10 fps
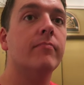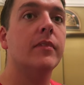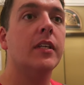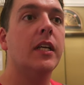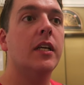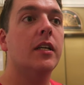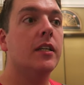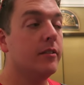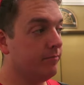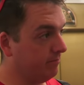Go to the
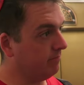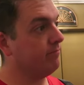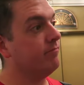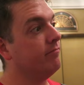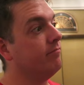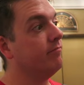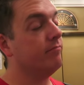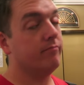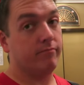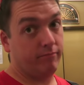beach.
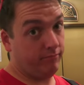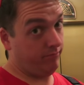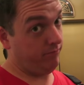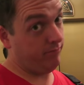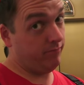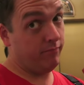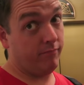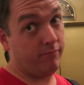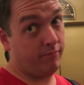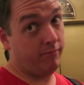It's gonna
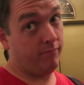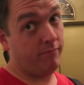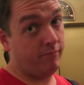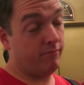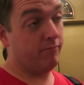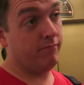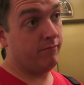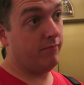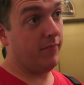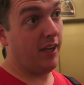run.
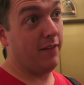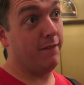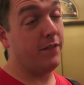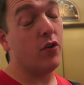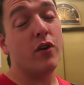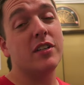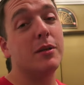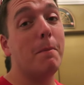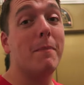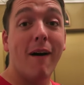And fundraise
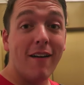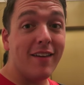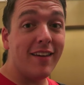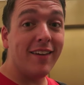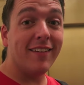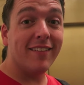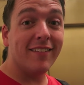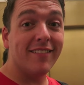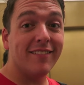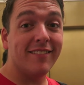in the morning.
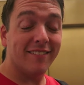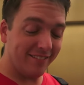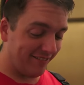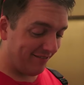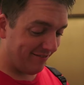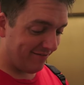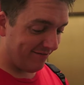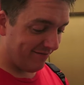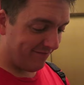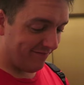Guys,
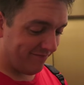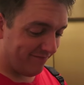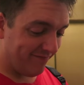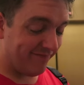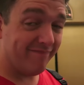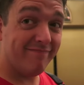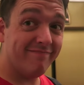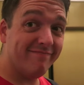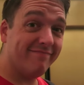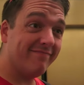we're already on the day
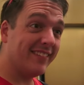ten.